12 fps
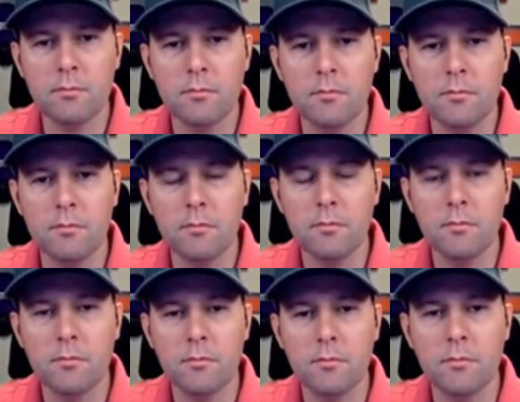
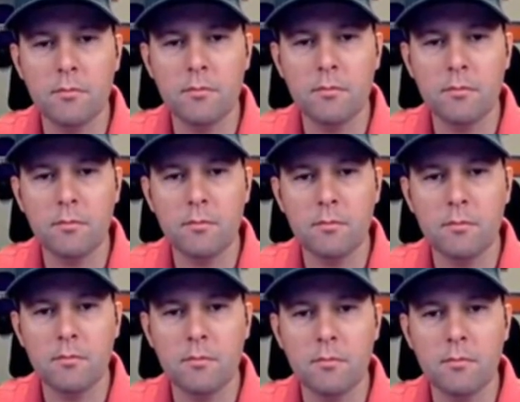
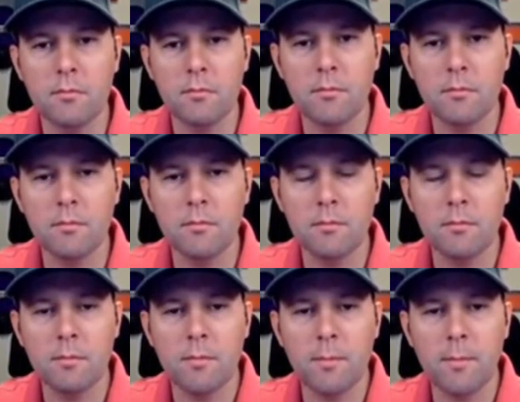
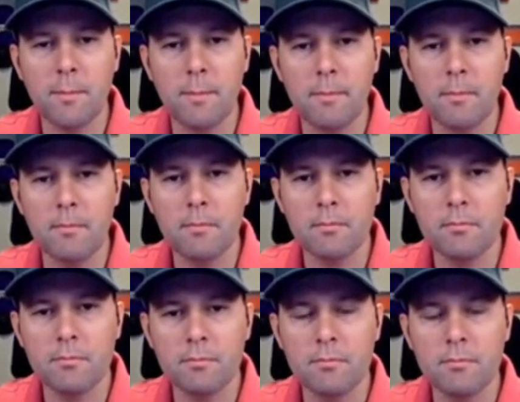
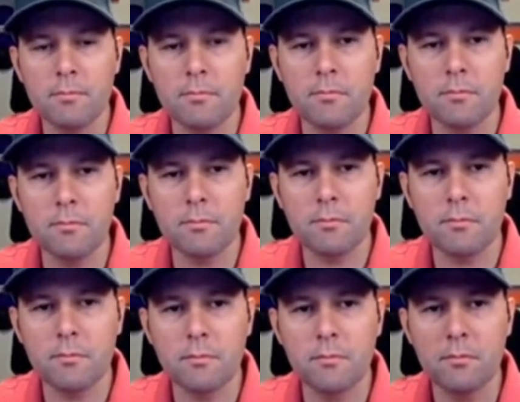
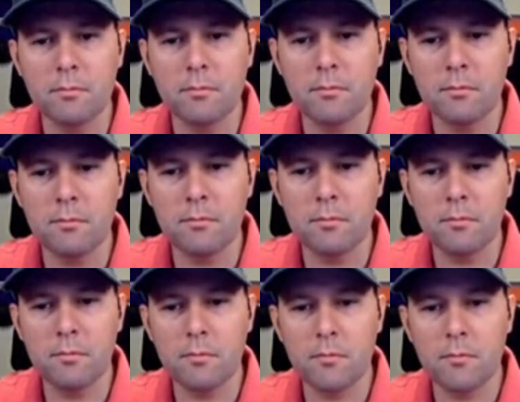
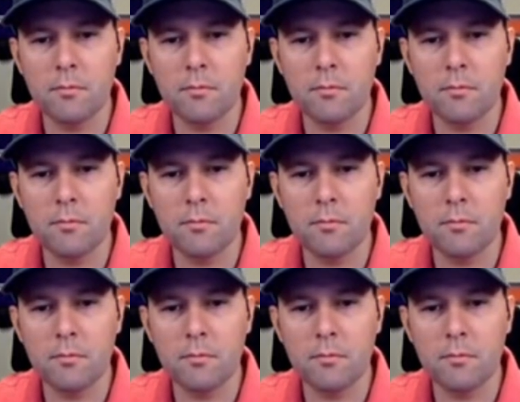This person isn't speaking.